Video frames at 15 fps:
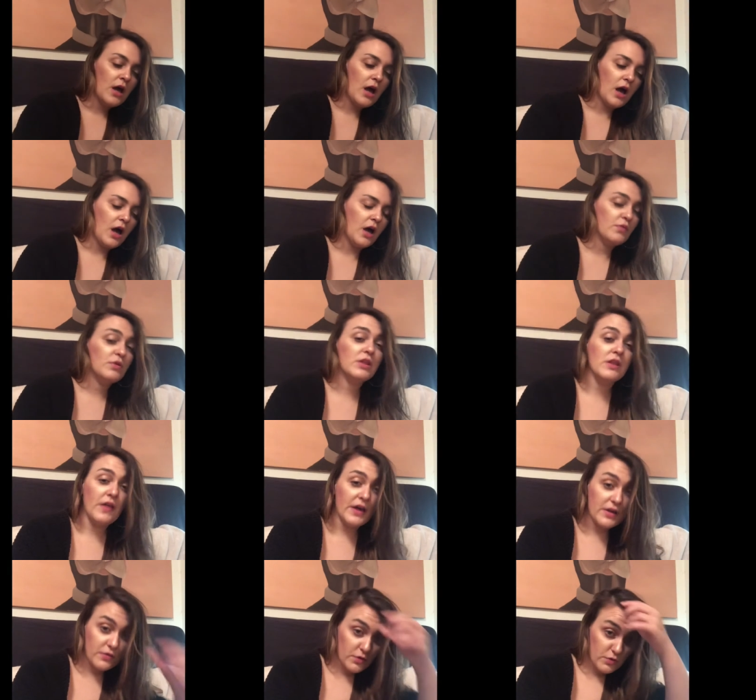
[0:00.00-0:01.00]
Uh, I really
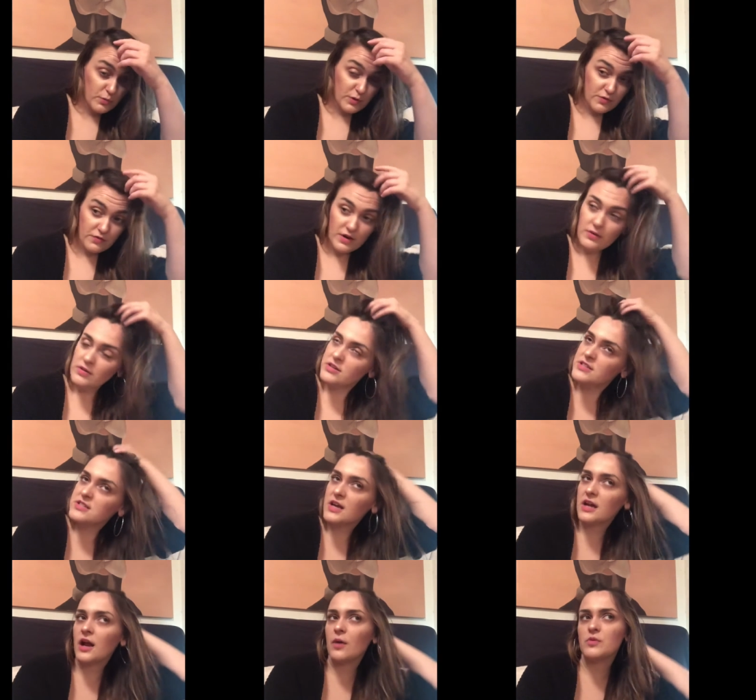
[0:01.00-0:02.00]
like those. My favorite
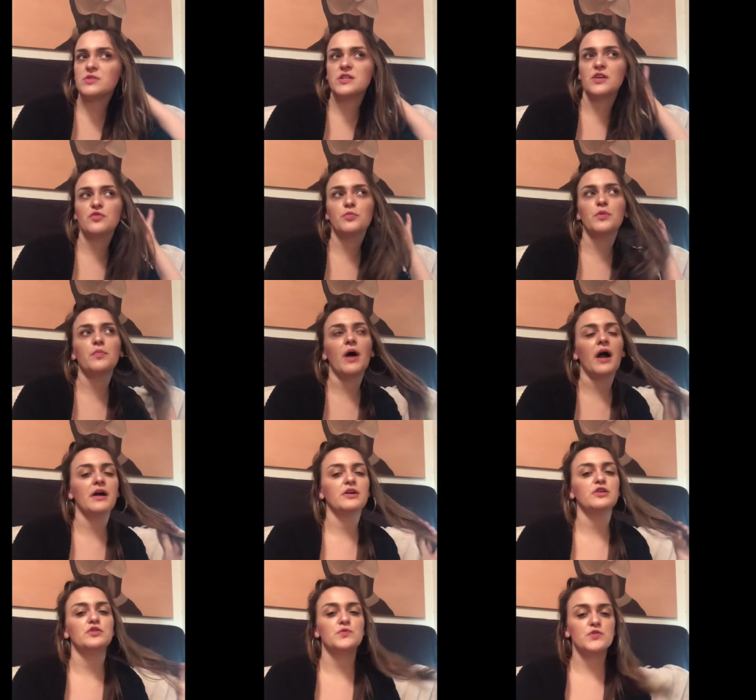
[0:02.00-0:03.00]
scent, I would say, is papaya
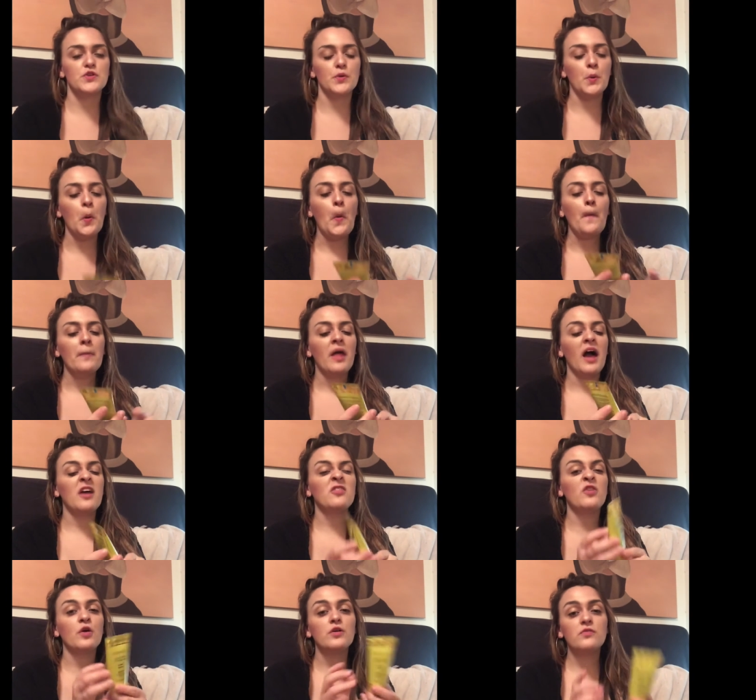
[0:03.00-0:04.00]
yuzu.
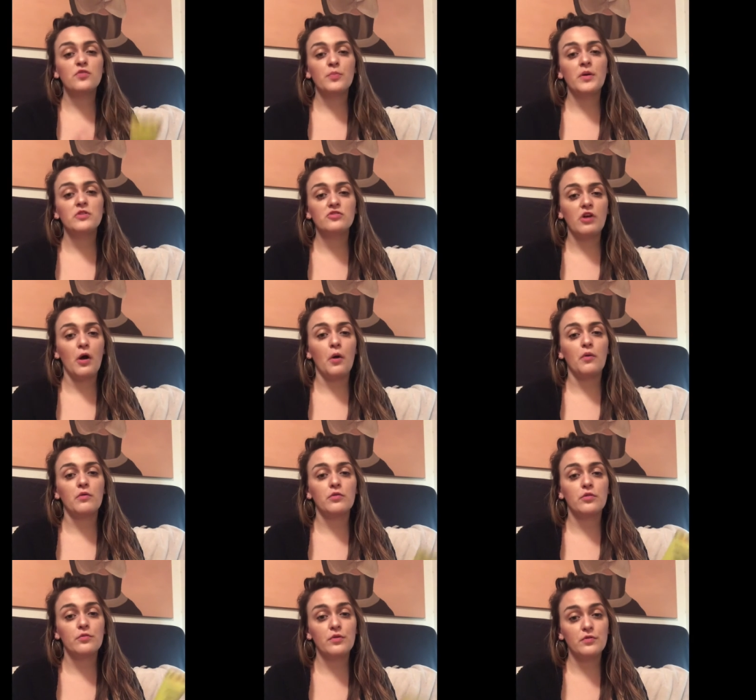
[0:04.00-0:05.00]
I've heard of Spongel
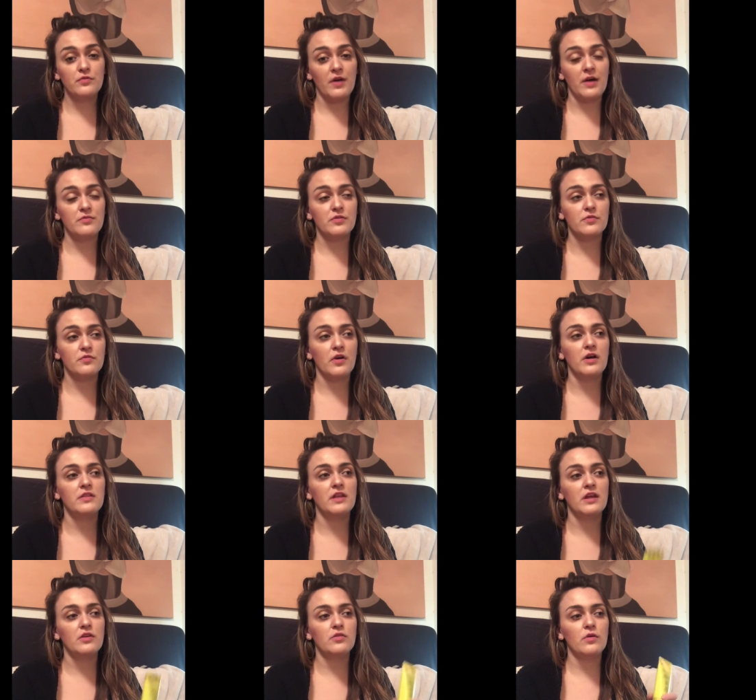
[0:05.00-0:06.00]
through FabFitFun.
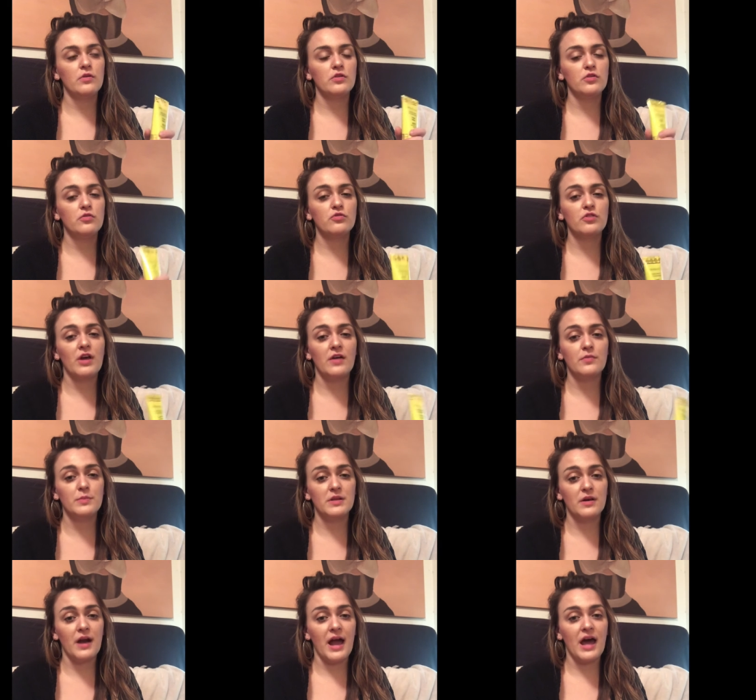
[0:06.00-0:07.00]
They usually have them in
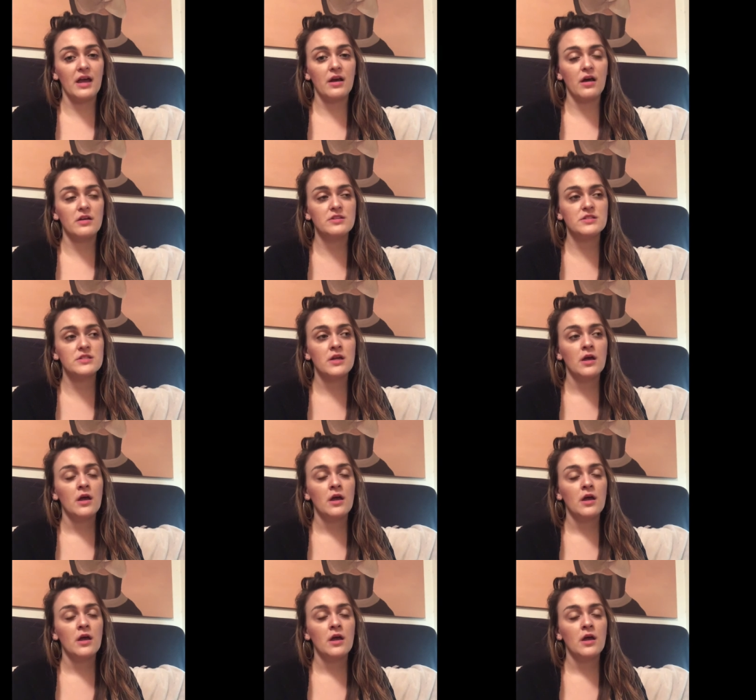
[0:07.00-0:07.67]
their add-ons.